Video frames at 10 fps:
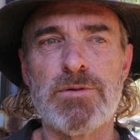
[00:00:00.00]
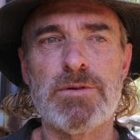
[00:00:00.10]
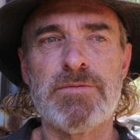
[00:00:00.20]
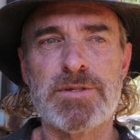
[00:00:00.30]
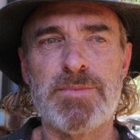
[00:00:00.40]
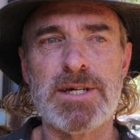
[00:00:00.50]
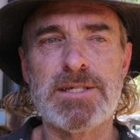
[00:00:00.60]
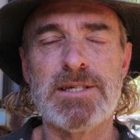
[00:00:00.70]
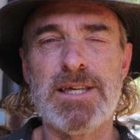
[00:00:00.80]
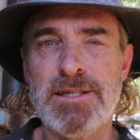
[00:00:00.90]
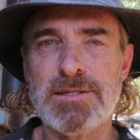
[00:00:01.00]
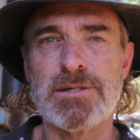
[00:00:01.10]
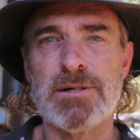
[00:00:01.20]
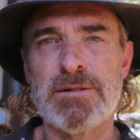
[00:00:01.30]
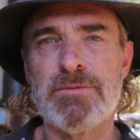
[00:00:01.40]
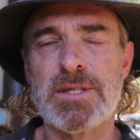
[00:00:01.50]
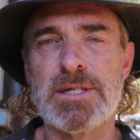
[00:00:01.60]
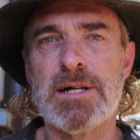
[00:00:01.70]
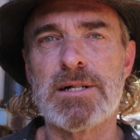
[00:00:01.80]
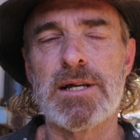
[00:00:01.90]
foot of space inside with the
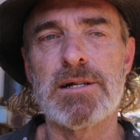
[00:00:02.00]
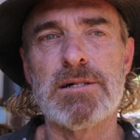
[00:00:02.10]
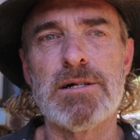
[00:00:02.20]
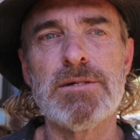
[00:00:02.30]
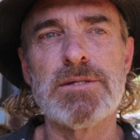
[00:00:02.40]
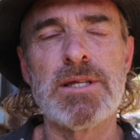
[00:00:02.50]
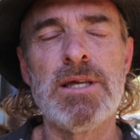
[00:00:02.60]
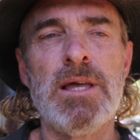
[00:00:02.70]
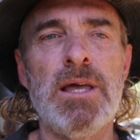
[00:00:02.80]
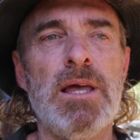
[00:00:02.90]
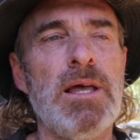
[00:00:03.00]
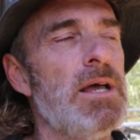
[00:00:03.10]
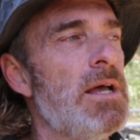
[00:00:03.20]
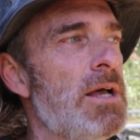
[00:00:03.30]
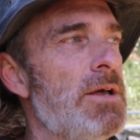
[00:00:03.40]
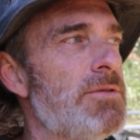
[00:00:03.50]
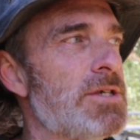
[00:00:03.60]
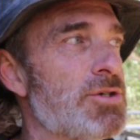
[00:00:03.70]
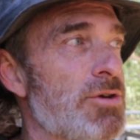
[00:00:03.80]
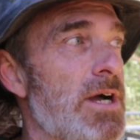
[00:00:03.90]
tailgate closed.
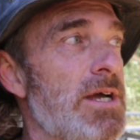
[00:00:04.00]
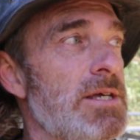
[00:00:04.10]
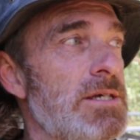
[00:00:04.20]
This tray